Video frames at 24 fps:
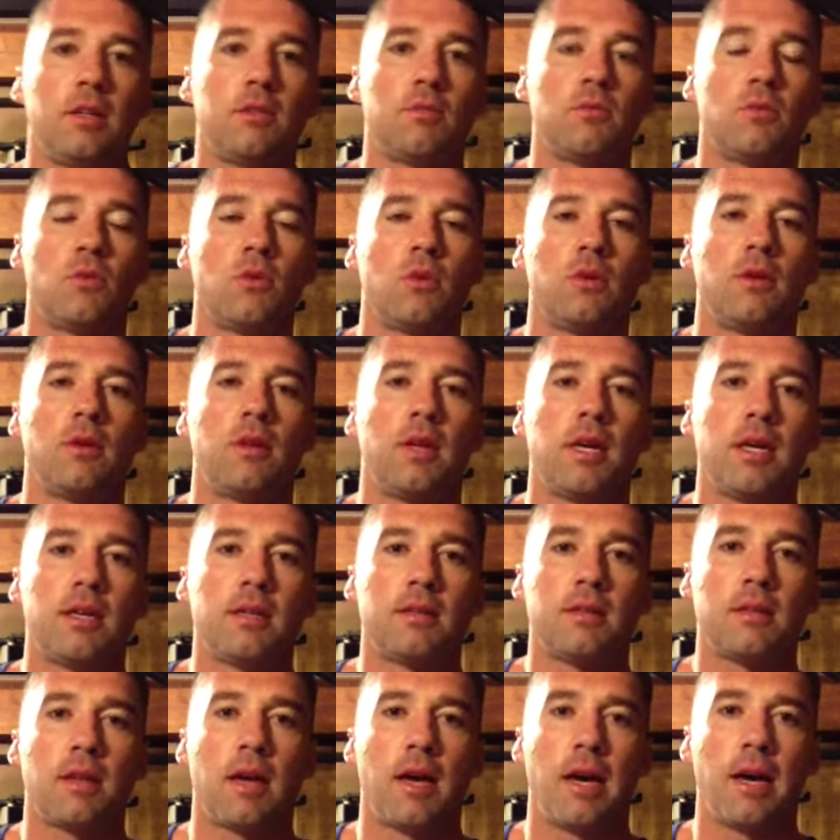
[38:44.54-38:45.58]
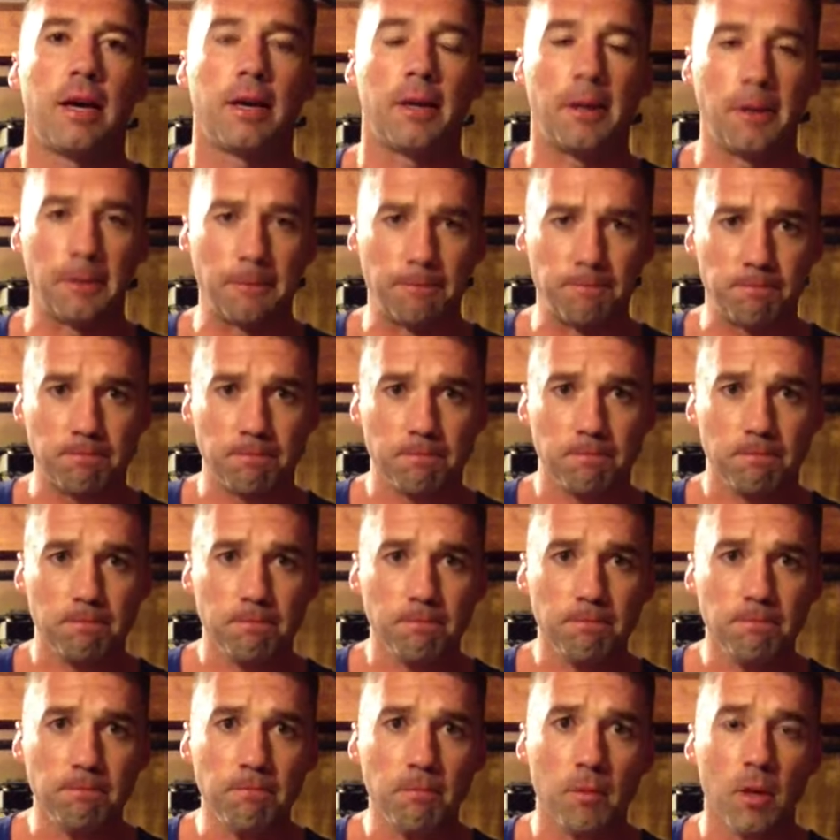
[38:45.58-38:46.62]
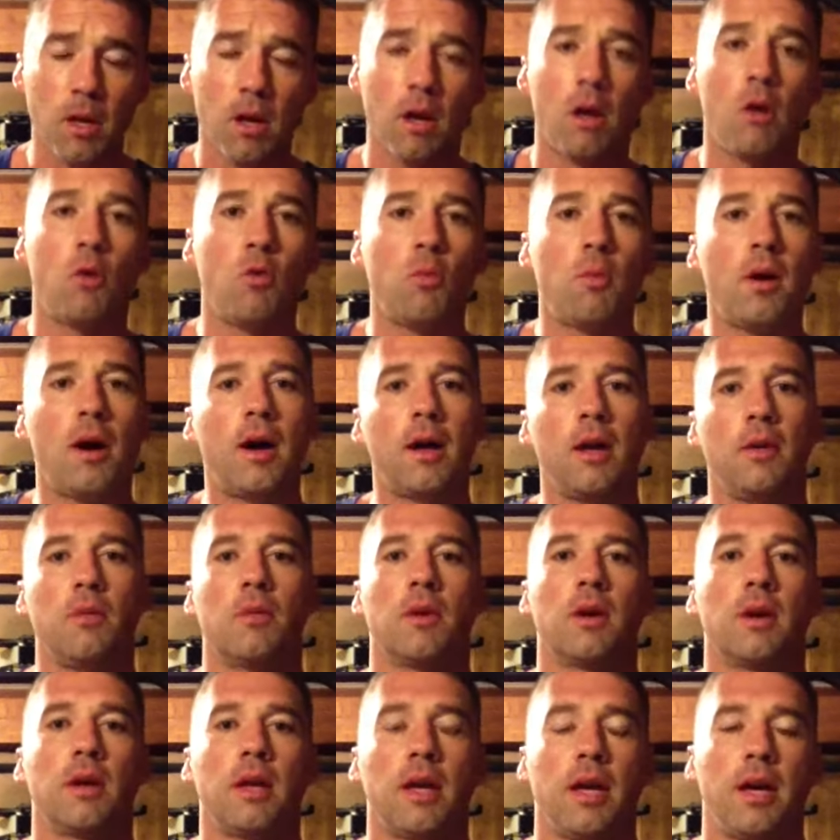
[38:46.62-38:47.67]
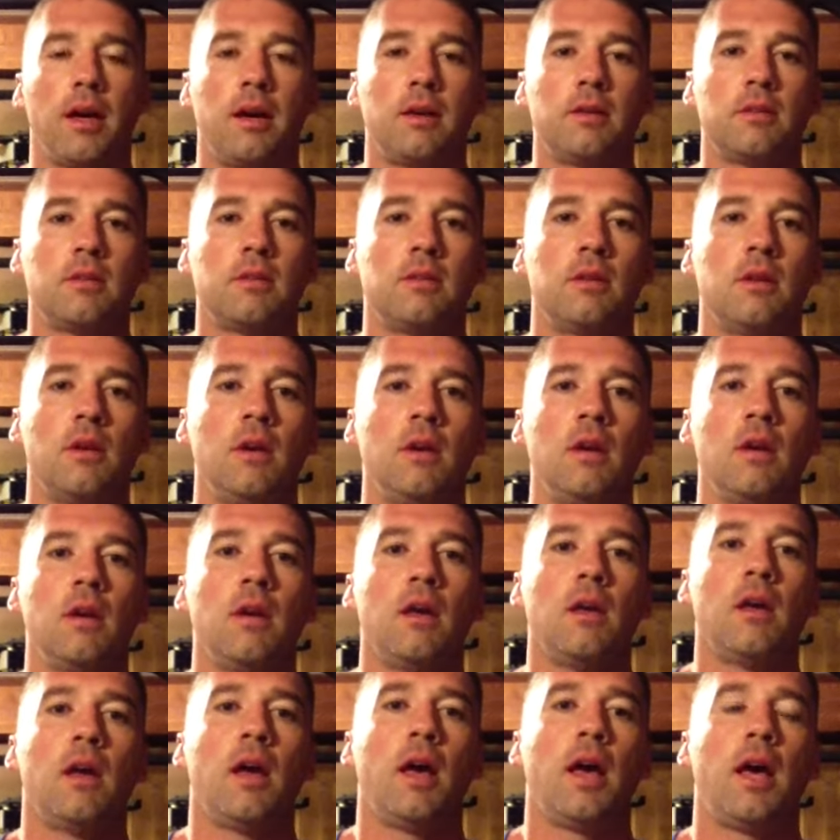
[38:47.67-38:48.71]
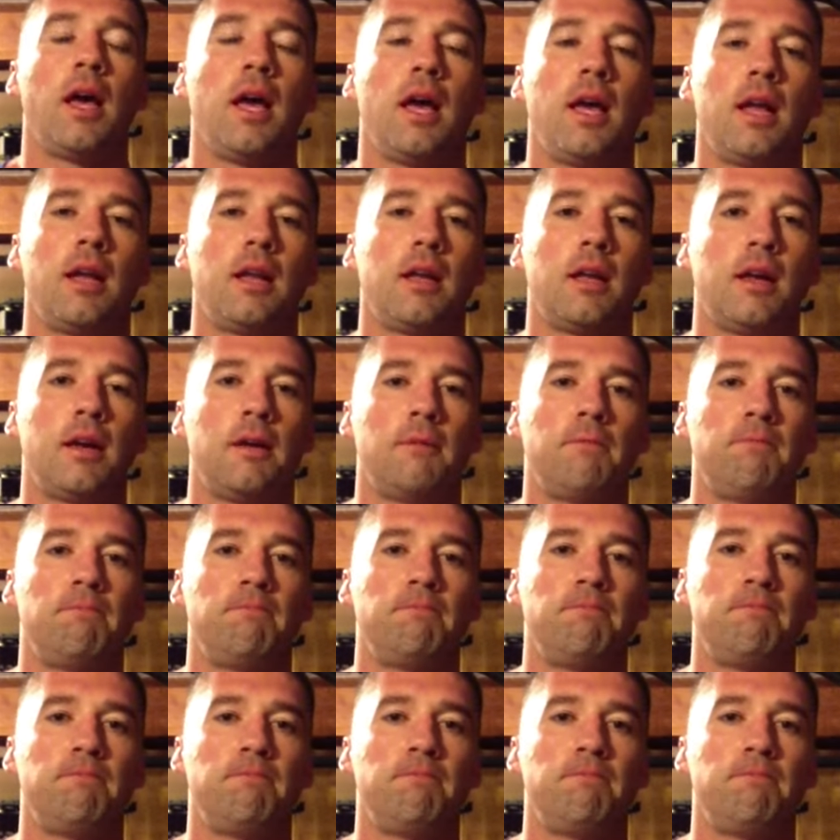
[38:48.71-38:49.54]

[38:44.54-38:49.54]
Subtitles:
more or less like whole body workouts, and to